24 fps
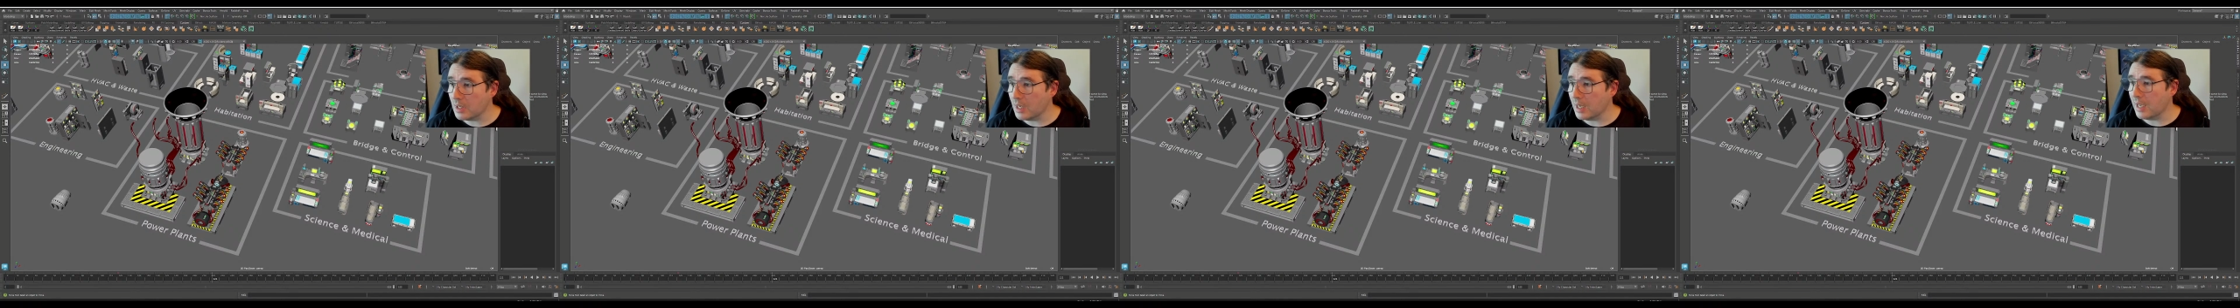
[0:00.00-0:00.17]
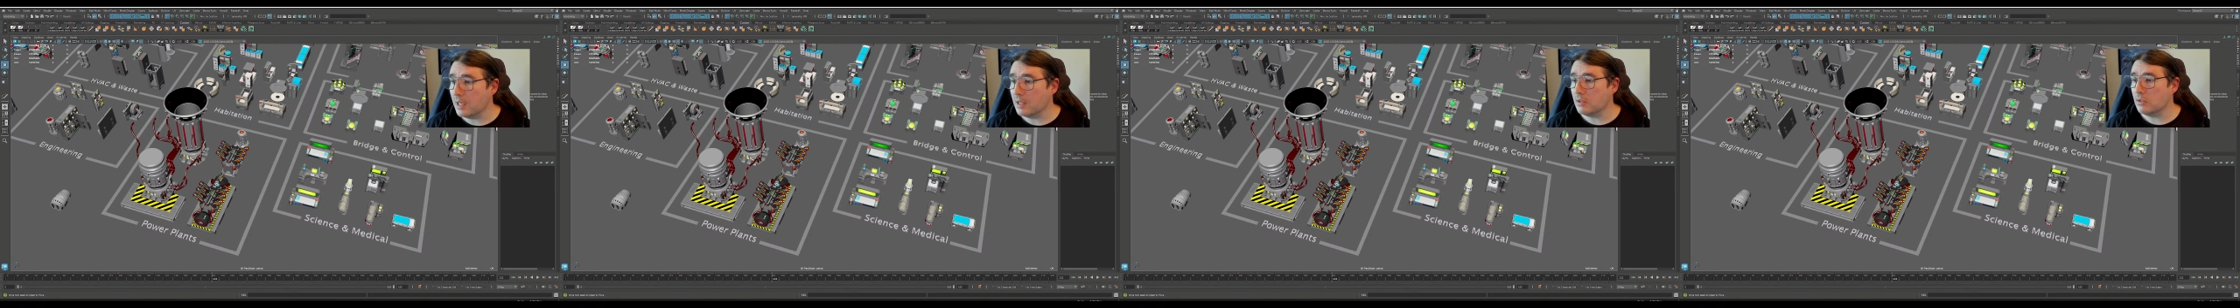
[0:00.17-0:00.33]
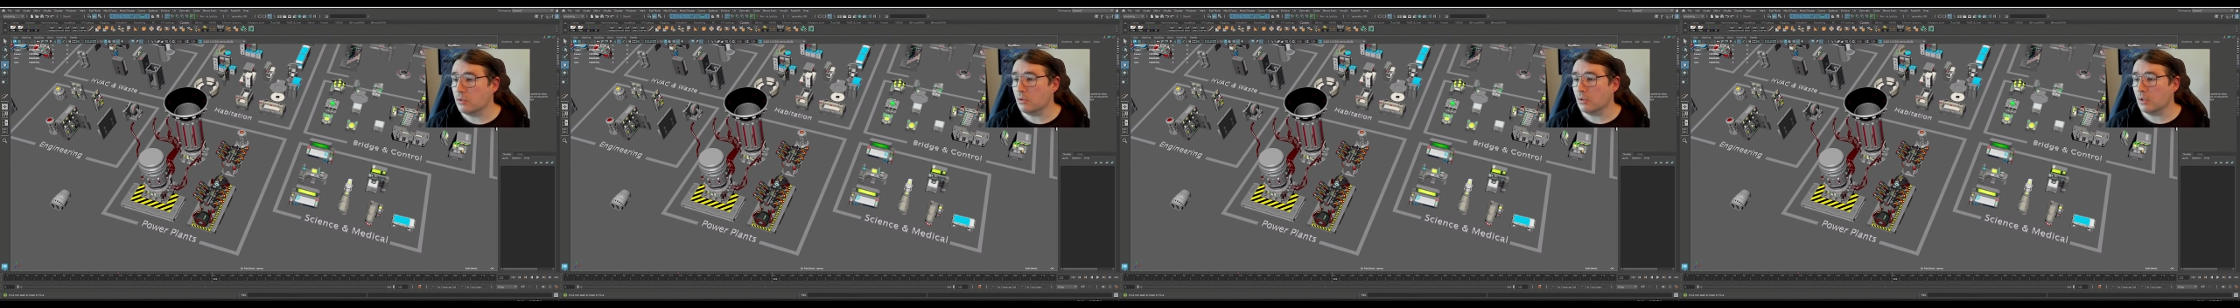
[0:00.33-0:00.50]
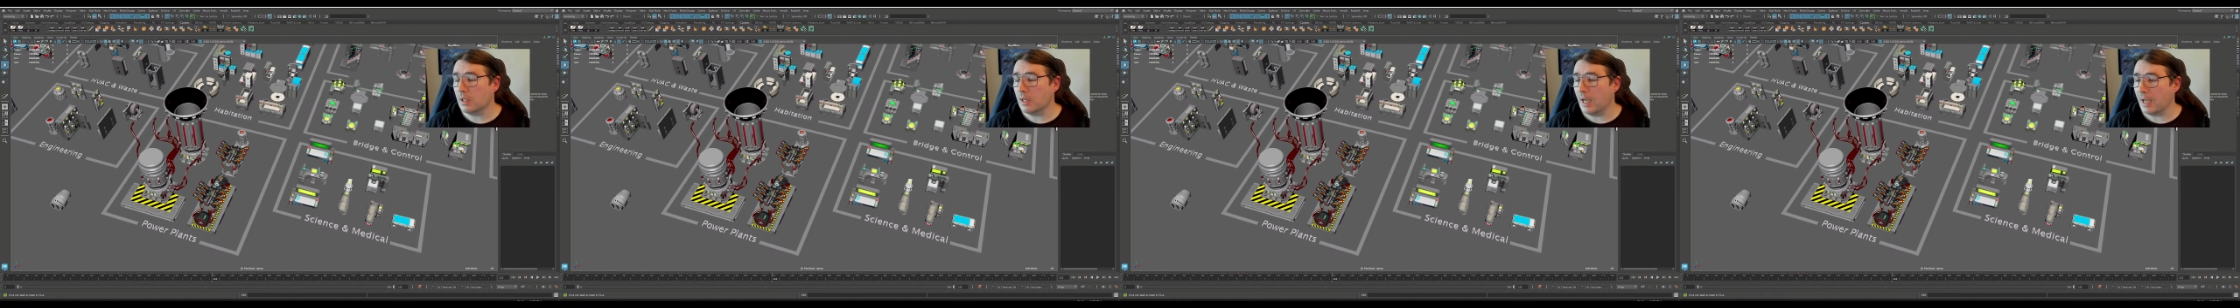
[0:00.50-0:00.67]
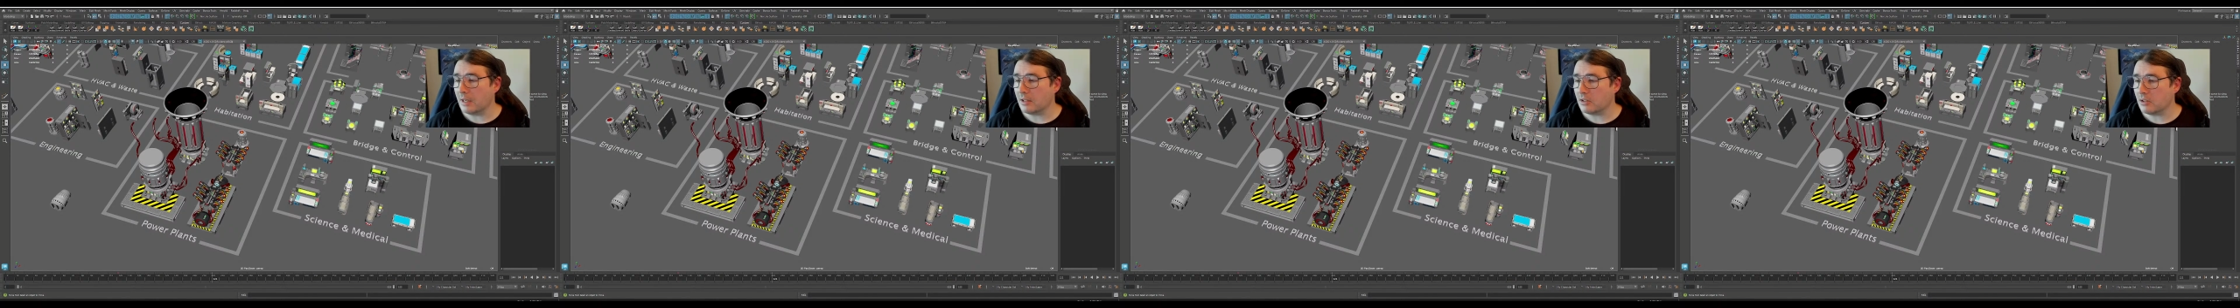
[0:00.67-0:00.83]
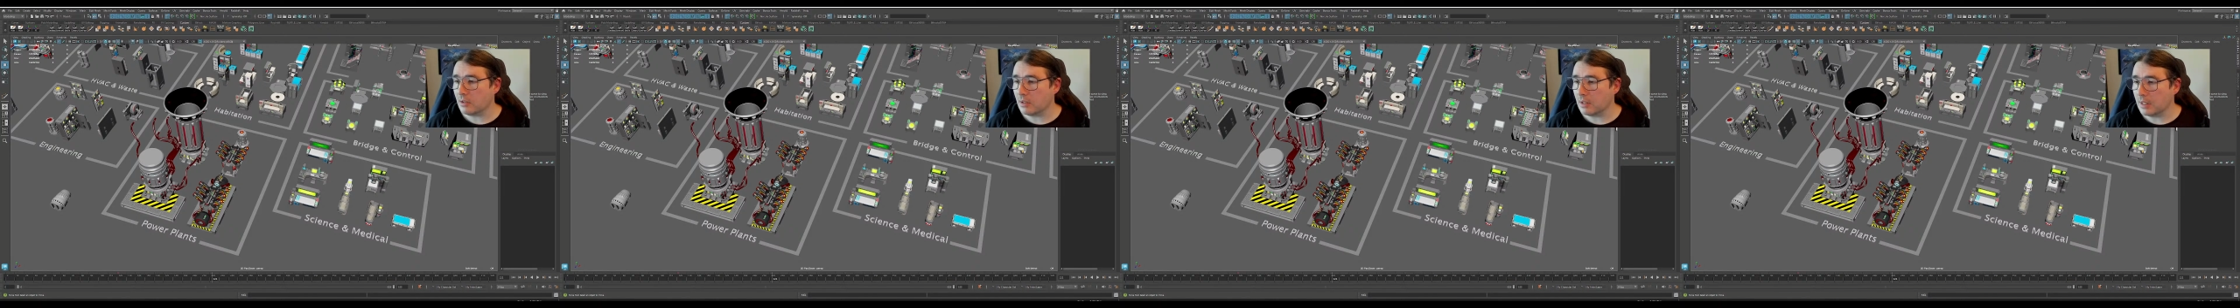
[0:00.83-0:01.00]
and you can
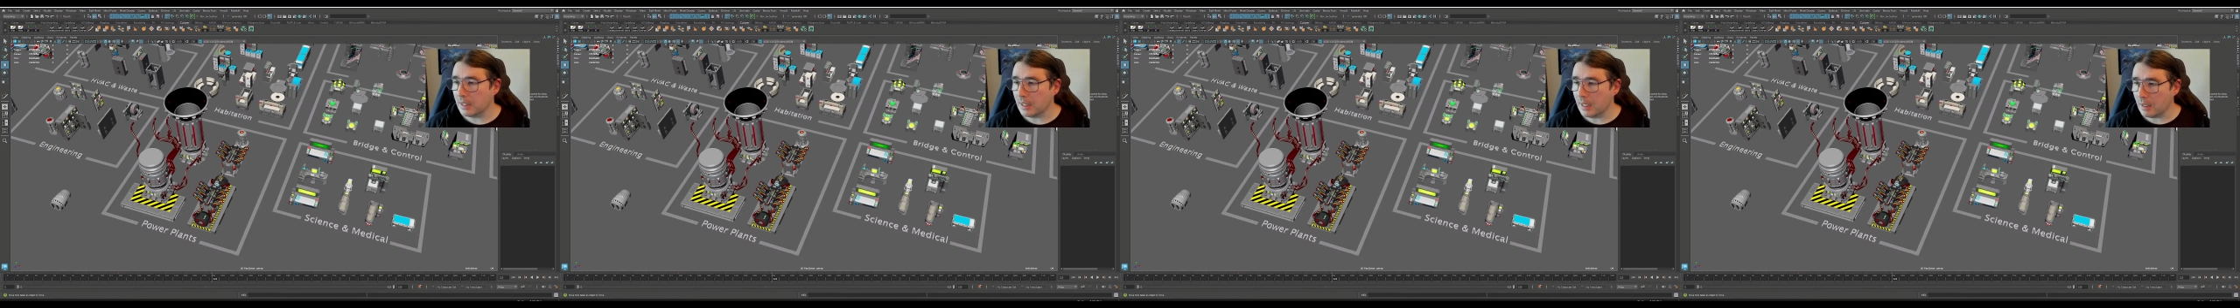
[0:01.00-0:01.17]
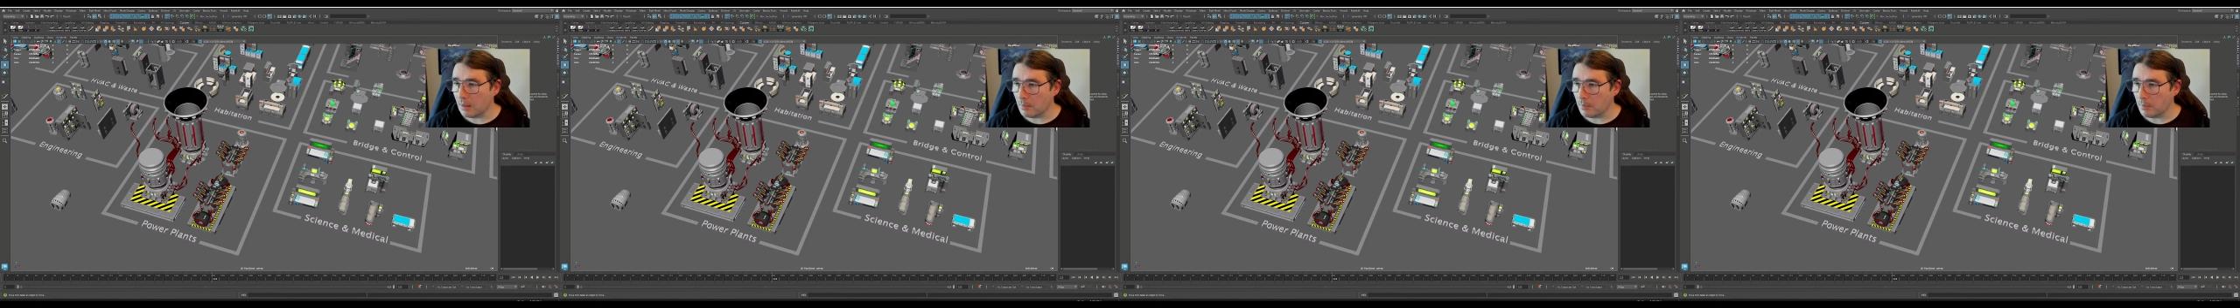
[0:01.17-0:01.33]
actually get a